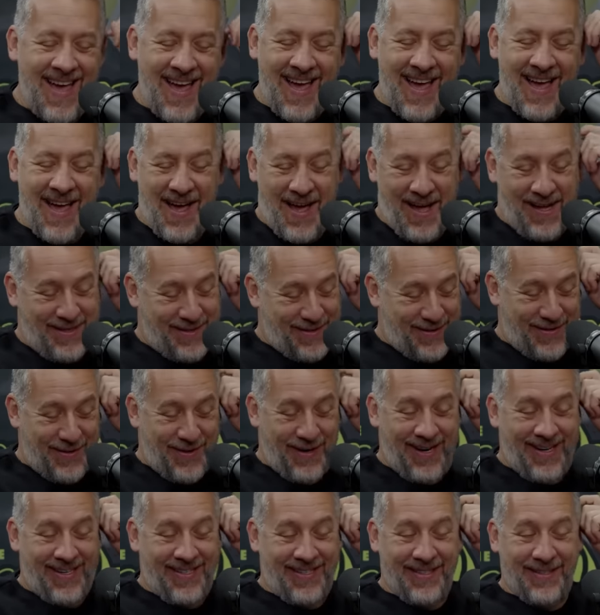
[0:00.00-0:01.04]
That's
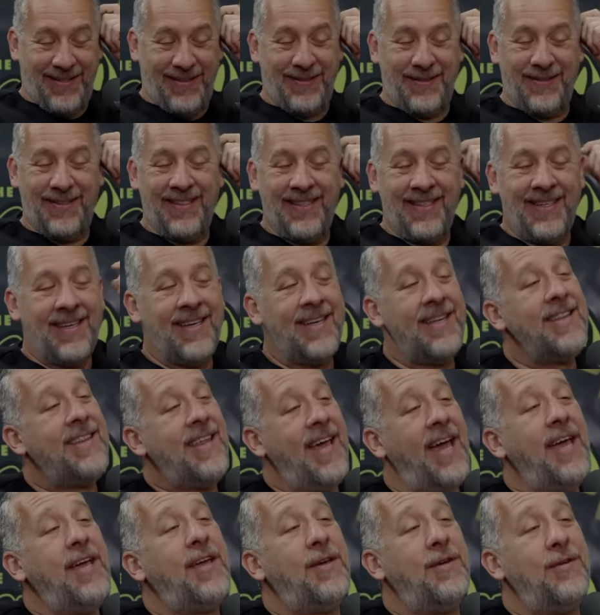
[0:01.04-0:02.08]
great, dude.
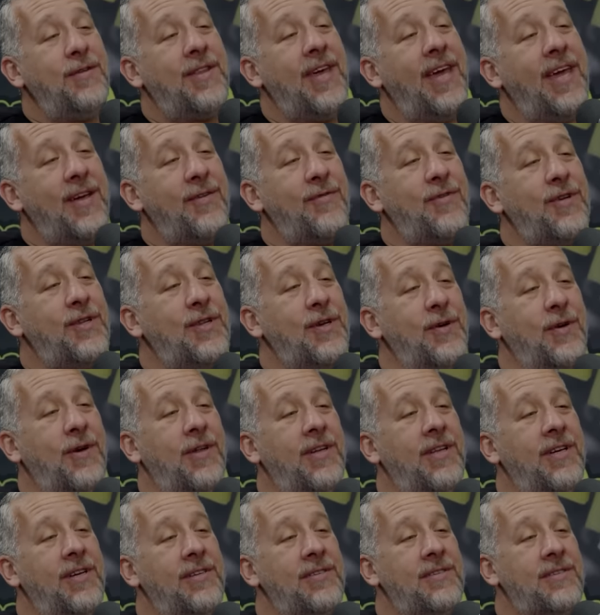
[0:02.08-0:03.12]
Thank you. Thank you for doing
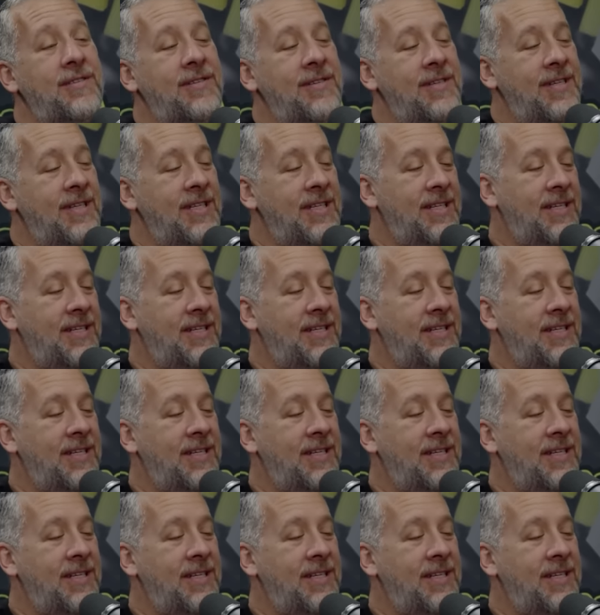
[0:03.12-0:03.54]
this. Thank you. It was